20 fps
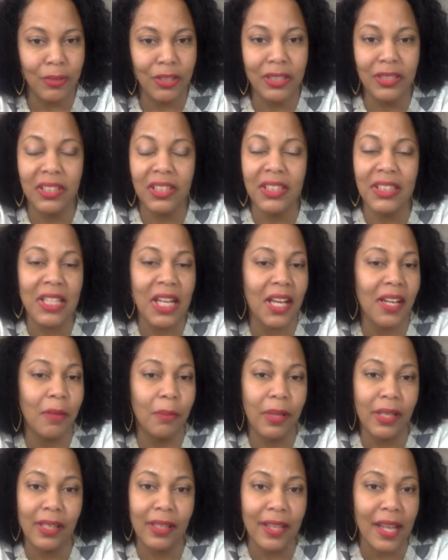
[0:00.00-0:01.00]
She just kind
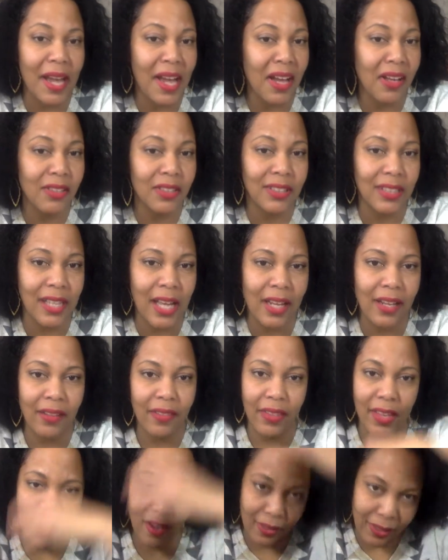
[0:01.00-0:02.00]
of been in the house, kind of
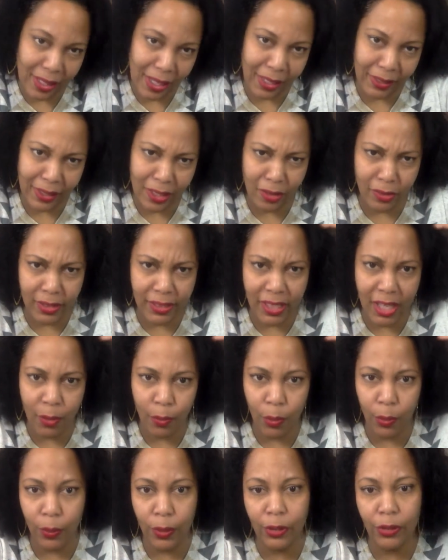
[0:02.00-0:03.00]
there. Like, they'll say,
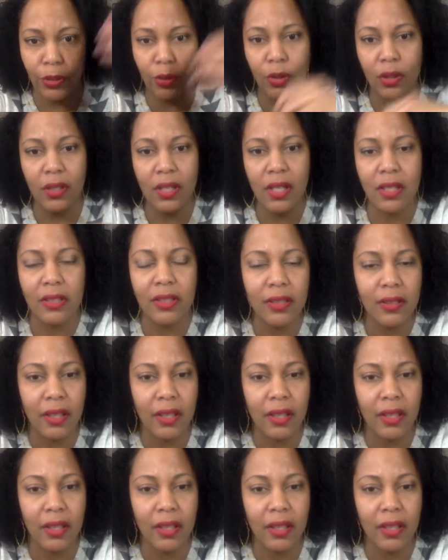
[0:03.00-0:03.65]
well, we're doing this.